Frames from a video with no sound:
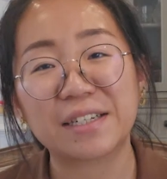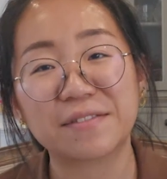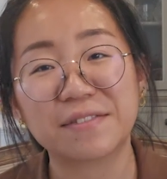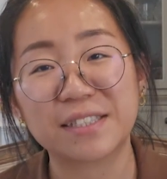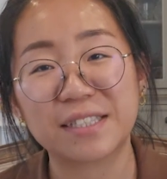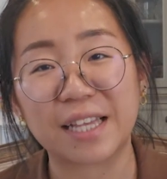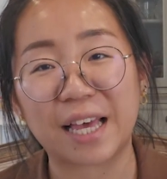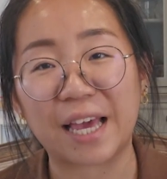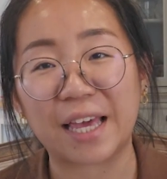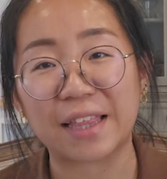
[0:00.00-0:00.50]
of
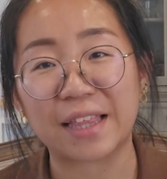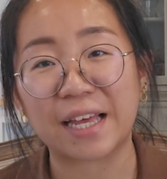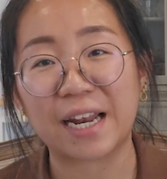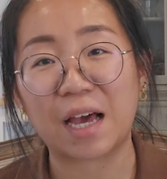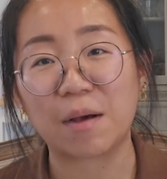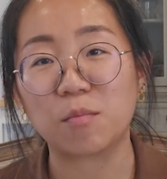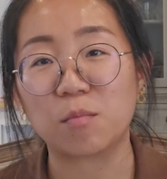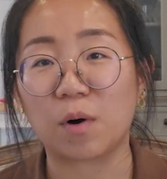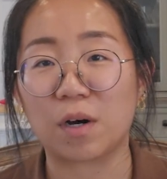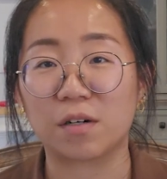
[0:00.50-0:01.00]
say that
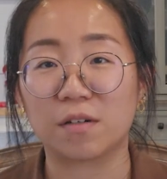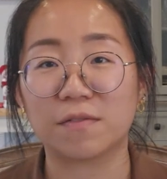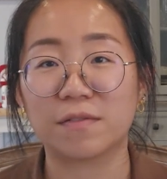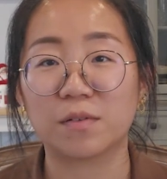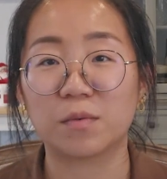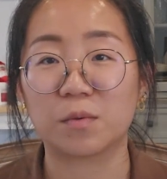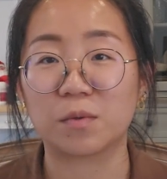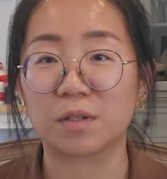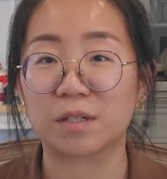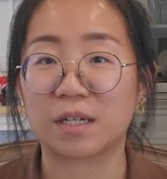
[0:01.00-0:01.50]
I'm one of
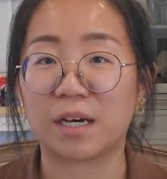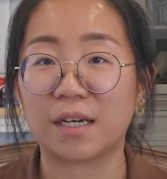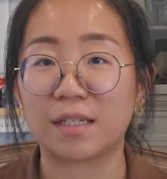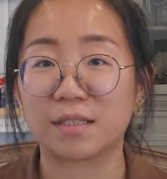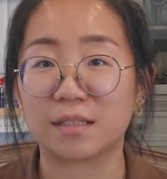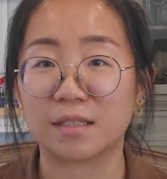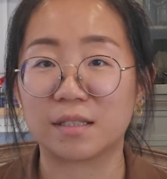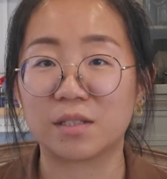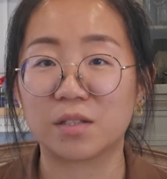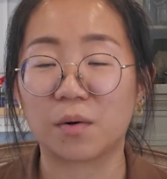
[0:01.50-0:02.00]
the
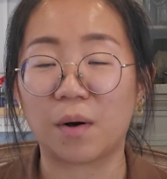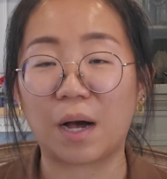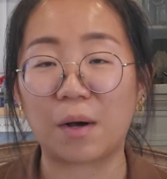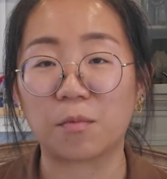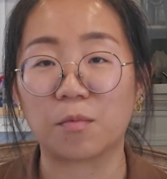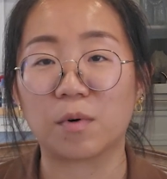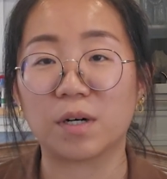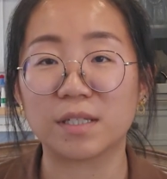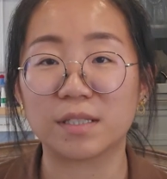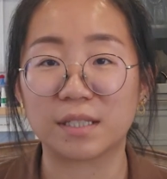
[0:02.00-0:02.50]
organizers. So I
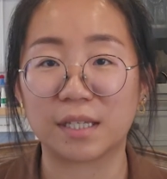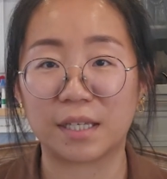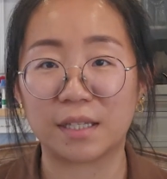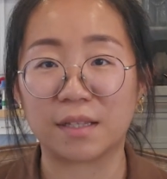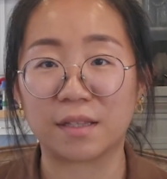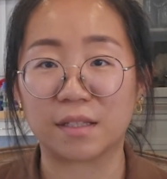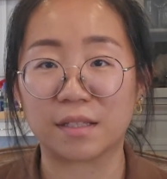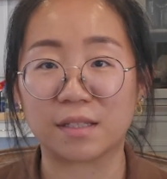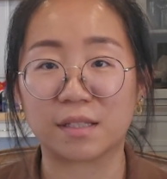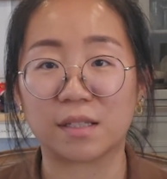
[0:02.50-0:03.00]
was
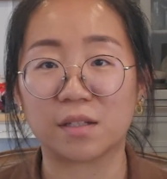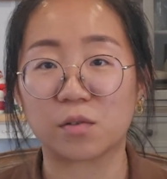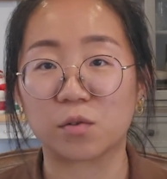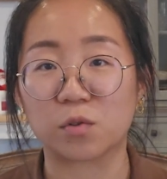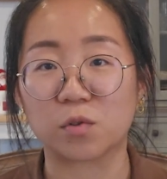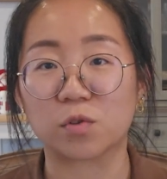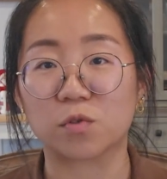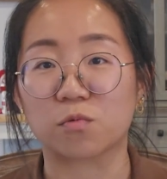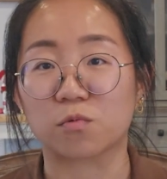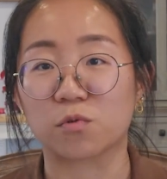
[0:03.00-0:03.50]
in this
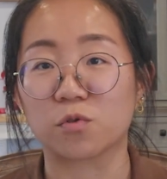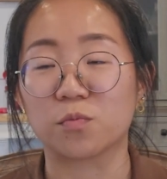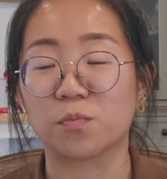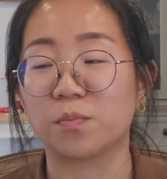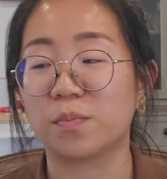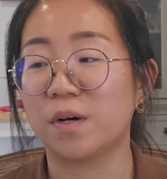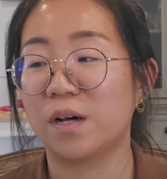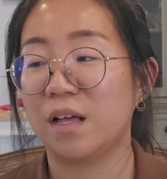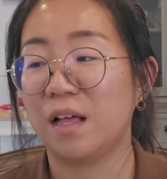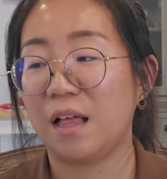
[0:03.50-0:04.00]
little
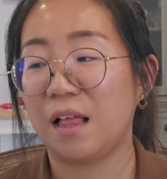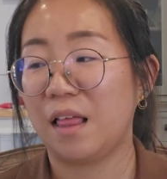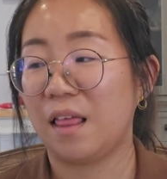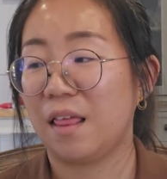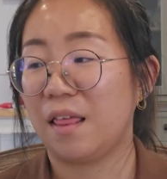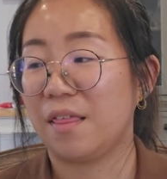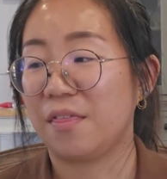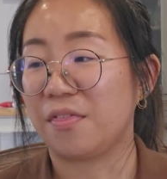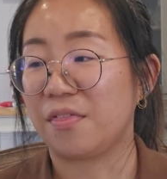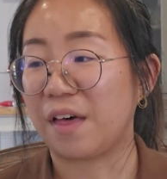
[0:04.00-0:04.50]
group
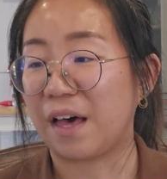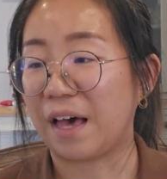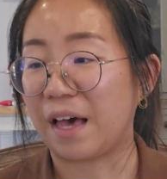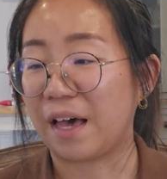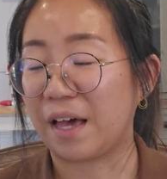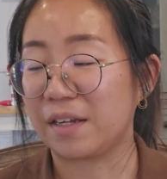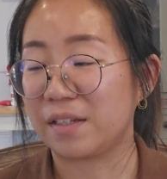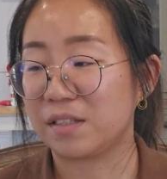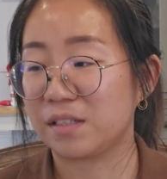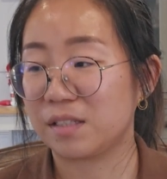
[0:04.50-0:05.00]

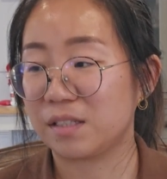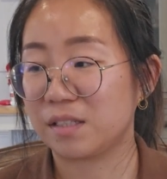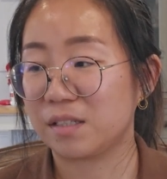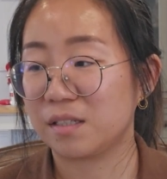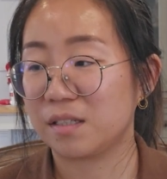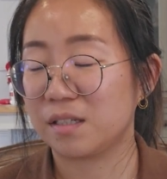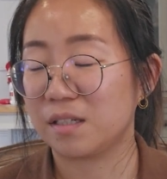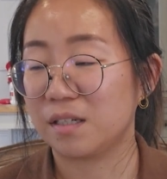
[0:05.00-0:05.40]
that